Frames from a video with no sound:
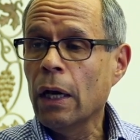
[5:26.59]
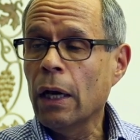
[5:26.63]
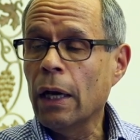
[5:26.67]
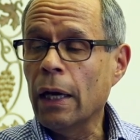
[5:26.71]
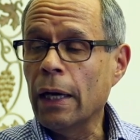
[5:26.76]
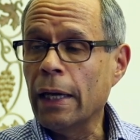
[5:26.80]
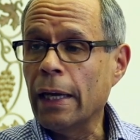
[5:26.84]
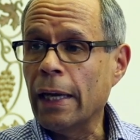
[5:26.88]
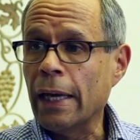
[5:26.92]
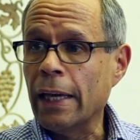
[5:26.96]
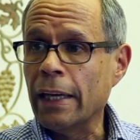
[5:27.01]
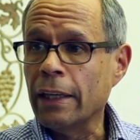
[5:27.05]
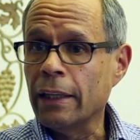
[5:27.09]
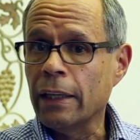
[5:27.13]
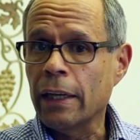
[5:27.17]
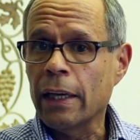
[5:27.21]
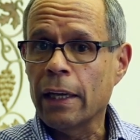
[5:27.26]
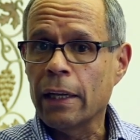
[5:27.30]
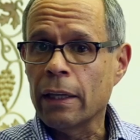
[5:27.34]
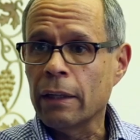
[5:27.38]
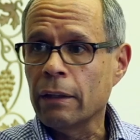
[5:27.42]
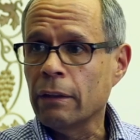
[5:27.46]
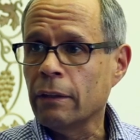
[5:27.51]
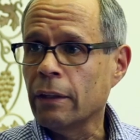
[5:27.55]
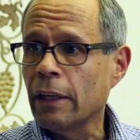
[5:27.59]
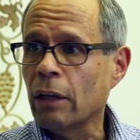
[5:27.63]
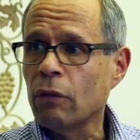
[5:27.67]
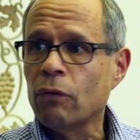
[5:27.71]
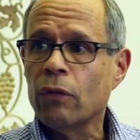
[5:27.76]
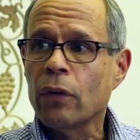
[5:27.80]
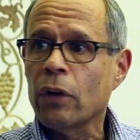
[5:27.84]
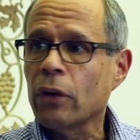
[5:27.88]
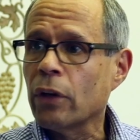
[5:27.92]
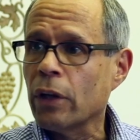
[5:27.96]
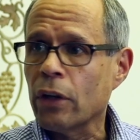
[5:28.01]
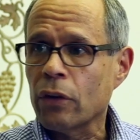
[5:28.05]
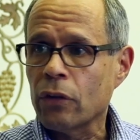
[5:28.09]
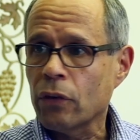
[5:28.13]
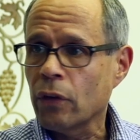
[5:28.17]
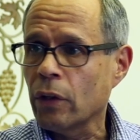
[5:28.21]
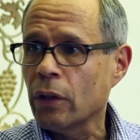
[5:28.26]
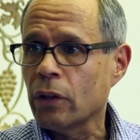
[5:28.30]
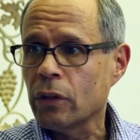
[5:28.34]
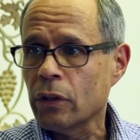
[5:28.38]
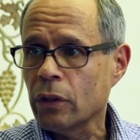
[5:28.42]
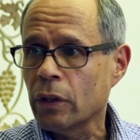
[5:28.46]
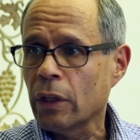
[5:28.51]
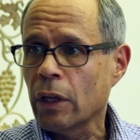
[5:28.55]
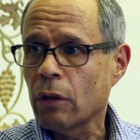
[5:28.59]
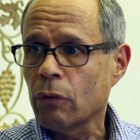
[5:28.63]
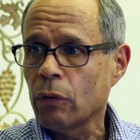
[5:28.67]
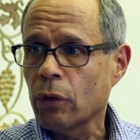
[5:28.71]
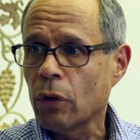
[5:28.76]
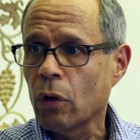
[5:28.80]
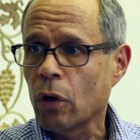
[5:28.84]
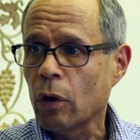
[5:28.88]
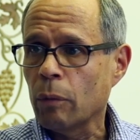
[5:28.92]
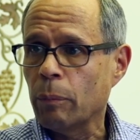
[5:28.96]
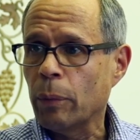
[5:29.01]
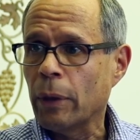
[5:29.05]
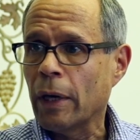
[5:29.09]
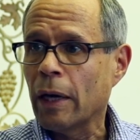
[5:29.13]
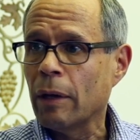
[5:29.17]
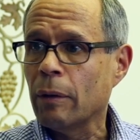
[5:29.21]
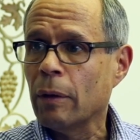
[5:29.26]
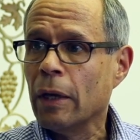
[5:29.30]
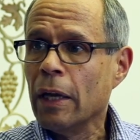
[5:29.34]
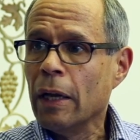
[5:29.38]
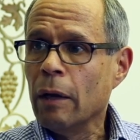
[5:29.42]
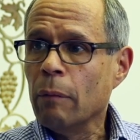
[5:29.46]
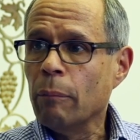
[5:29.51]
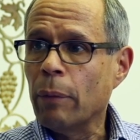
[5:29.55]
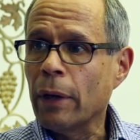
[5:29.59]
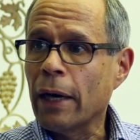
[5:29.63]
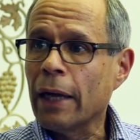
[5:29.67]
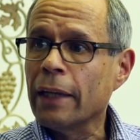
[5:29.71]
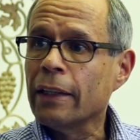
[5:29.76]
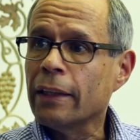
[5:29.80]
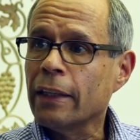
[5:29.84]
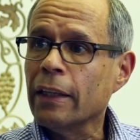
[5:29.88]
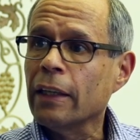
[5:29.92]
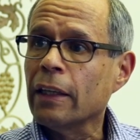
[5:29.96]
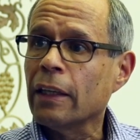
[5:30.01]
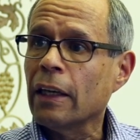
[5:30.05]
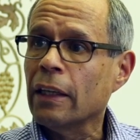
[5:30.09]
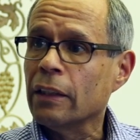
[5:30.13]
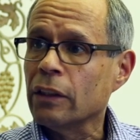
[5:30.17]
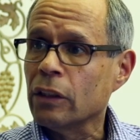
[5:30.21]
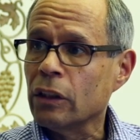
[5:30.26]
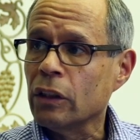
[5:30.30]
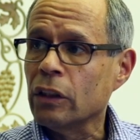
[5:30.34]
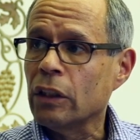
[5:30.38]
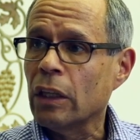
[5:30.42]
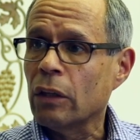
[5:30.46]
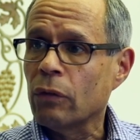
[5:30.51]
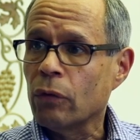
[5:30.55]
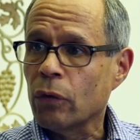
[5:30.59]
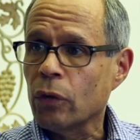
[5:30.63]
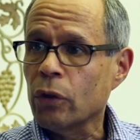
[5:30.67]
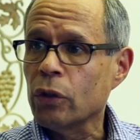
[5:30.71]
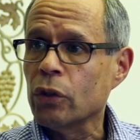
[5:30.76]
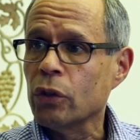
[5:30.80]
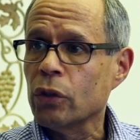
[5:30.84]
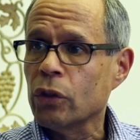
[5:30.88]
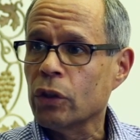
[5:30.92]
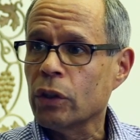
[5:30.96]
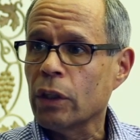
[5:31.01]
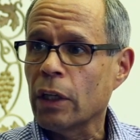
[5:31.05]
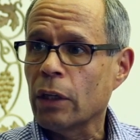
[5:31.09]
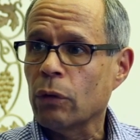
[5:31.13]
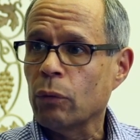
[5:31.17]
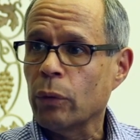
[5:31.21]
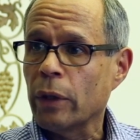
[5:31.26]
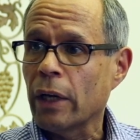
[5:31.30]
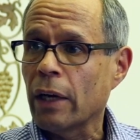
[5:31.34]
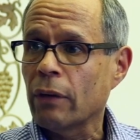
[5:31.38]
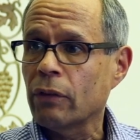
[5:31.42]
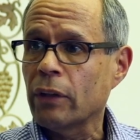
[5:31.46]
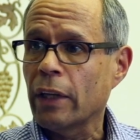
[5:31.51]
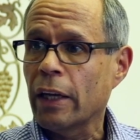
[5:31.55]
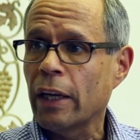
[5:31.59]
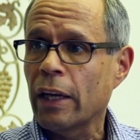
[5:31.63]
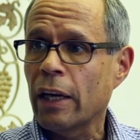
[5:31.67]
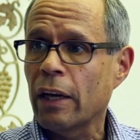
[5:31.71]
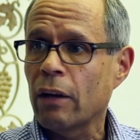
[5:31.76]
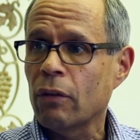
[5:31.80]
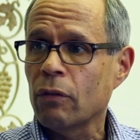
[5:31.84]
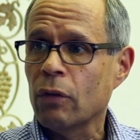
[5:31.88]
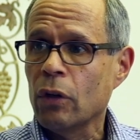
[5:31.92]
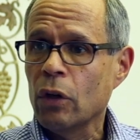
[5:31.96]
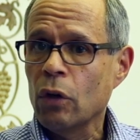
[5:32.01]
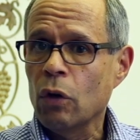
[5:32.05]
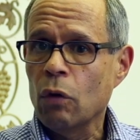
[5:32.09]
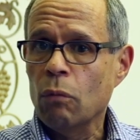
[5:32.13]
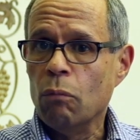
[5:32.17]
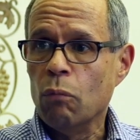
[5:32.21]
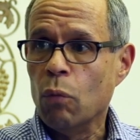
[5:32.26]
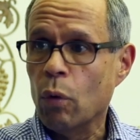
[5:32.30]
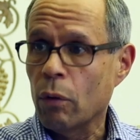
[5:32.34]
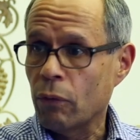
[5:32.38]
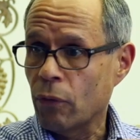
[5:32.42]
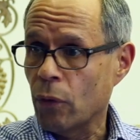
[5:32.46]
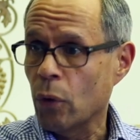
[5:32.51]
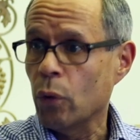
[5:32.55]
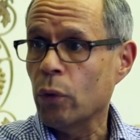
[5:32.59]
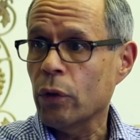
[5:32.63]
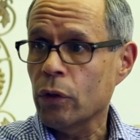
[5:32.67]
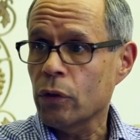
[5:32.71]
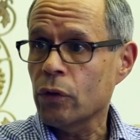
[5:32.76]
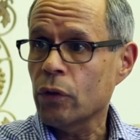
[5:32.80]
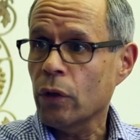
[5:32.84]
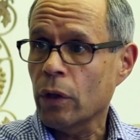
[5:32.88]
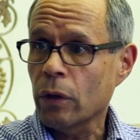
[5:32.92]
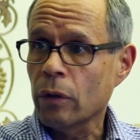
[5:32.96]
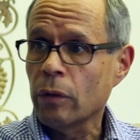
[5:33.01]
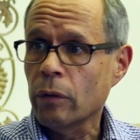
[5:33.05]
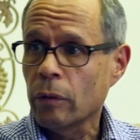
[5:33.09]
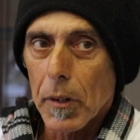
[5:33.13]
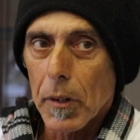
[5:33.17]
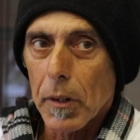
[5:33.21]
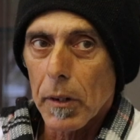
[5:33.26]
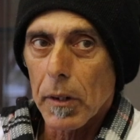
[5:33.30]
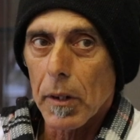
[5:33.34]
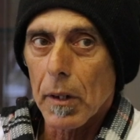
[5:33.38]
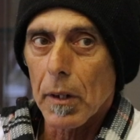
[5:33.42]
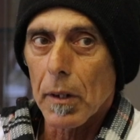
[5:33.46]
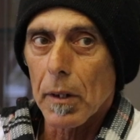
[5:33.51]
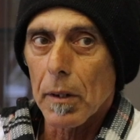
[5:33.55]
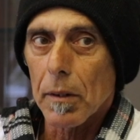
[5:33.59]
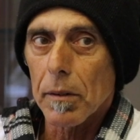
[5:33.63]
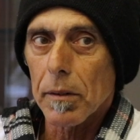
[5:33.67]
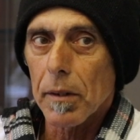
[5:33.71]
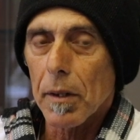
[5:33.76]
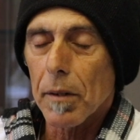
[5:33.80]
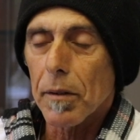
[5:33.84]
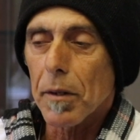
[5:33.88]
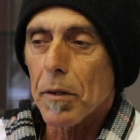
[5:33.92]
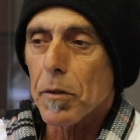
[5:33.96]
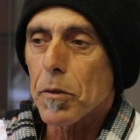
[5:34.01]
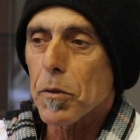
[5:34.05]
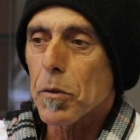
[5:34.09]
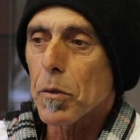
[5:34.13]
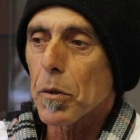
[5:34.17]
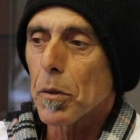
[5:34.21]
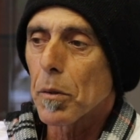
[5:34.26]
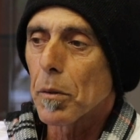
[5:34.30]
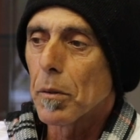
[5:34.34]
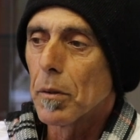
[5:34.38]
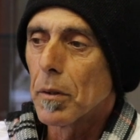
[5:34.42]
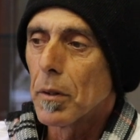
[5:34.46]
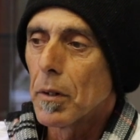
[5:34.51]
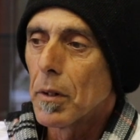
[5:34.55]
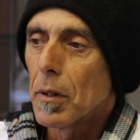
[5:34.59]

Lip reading: And there are various things in that regard, but I think on the diversion side, we have to have more focus there. Yeah, that's true.